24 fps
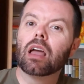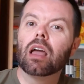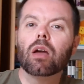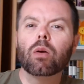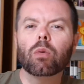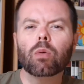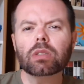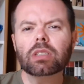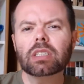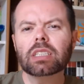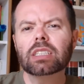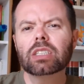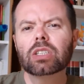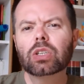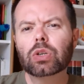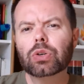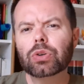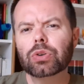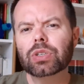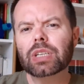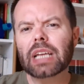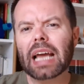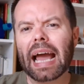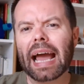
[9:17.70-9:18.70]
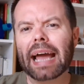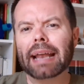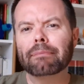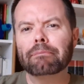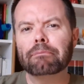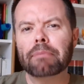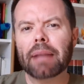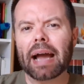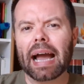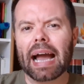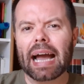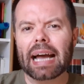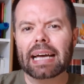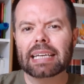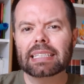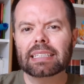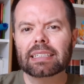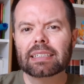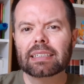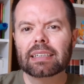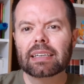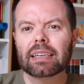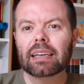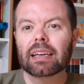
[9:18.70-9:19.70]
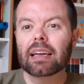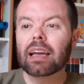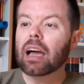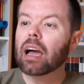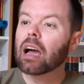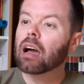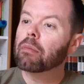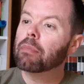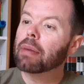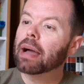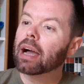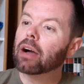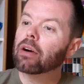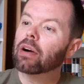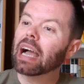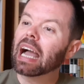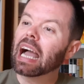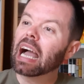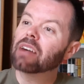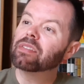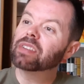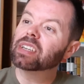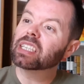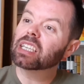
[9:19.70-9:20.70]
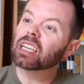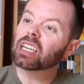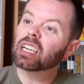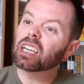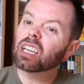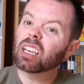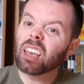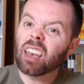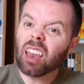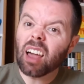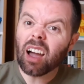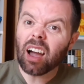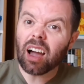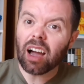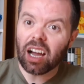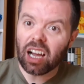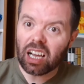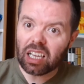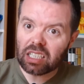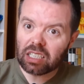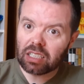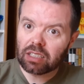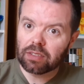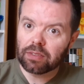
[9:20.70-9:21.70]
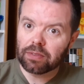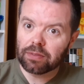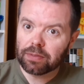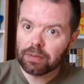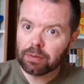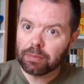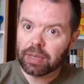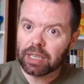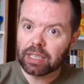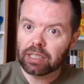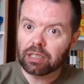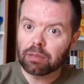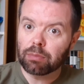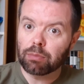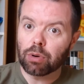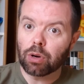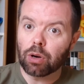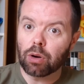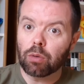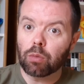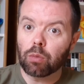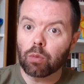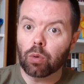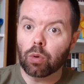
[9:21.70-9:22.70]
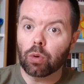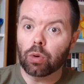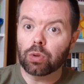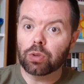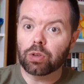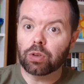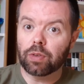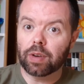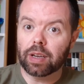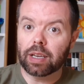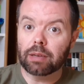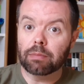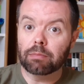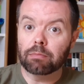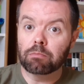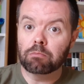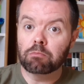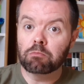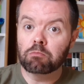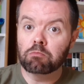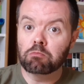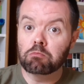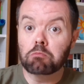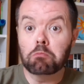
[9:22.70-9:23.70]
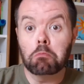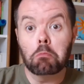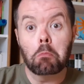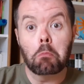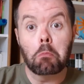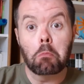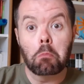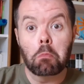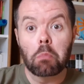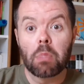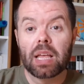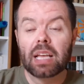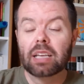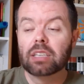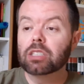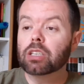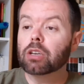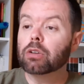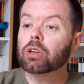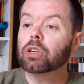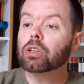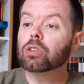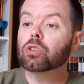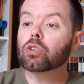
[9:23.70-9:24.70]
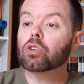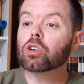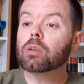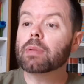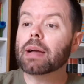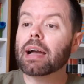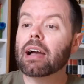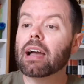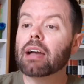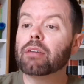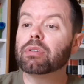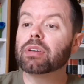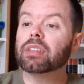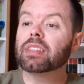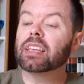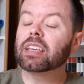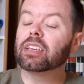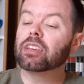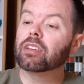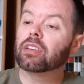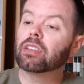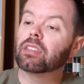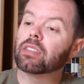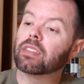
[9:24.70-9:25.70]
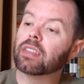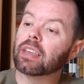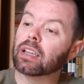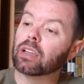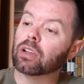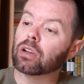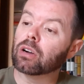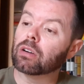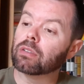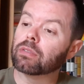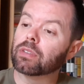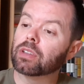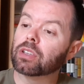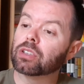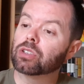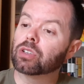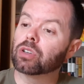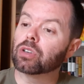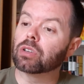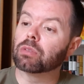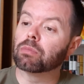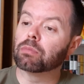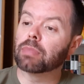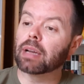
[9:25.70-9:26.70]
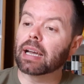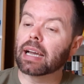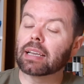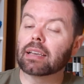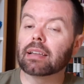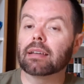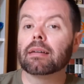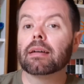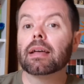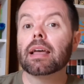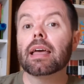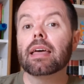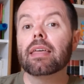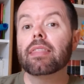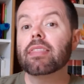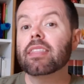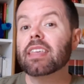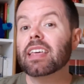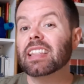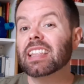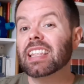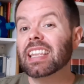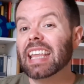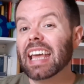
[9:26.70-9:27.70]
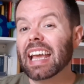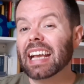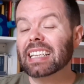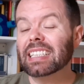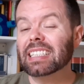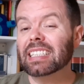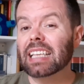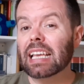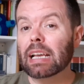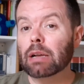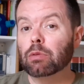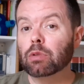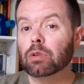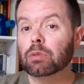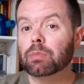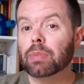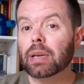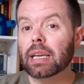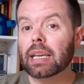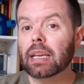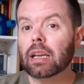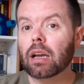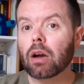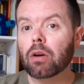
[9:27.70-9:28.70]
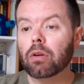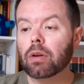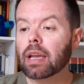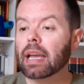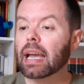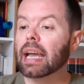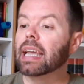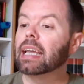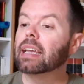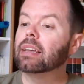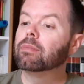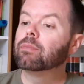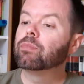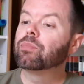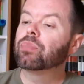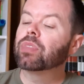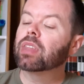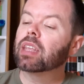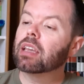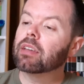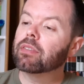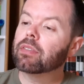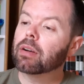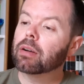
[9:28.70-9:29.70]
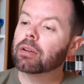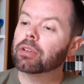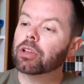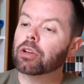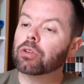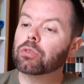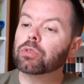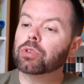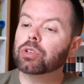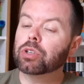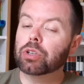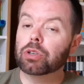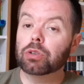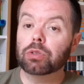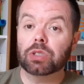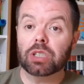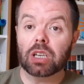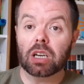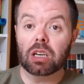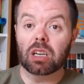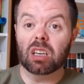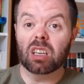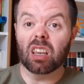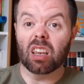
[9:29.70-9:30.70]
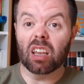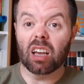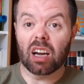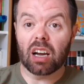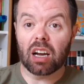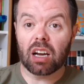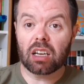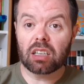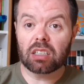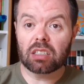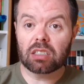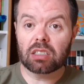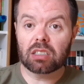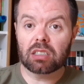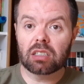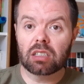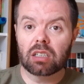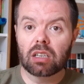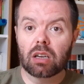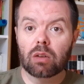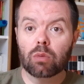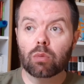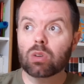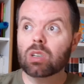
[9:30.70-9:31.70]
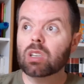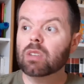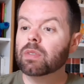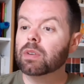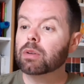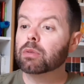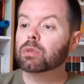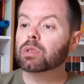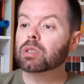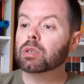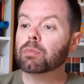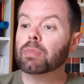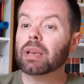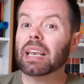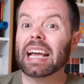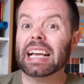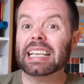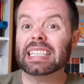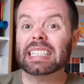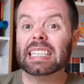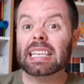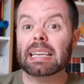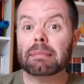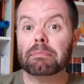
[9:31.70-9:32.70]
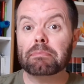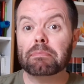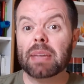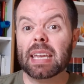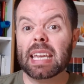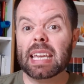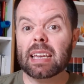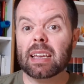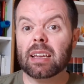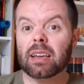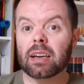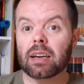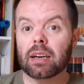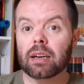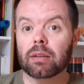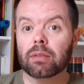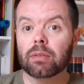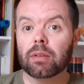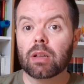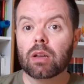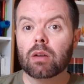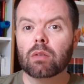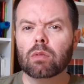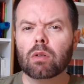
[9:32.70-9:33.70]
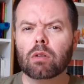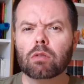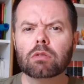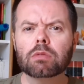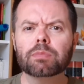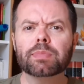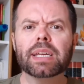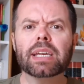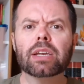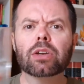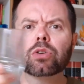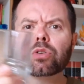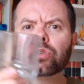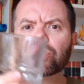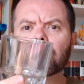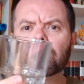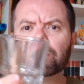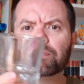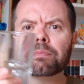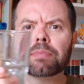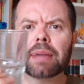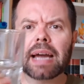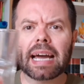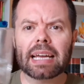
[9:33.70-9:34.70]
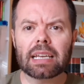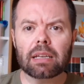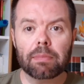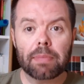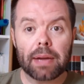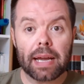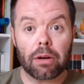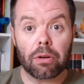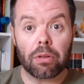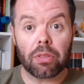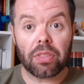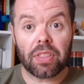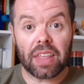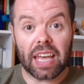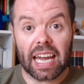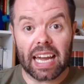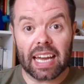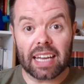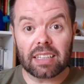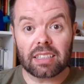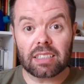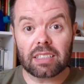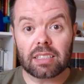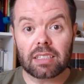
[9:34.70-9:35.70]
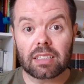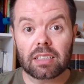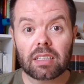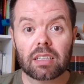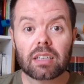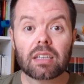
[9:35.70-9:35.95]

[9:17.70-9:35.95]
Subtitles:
What is good and bad about having a glass for me to put water in? So you could talk about everything you can think of that's good and bad. Then the next thing would be, okay, if I don't use a glass, what if it was a plastic beaker? What would be good and bad about that?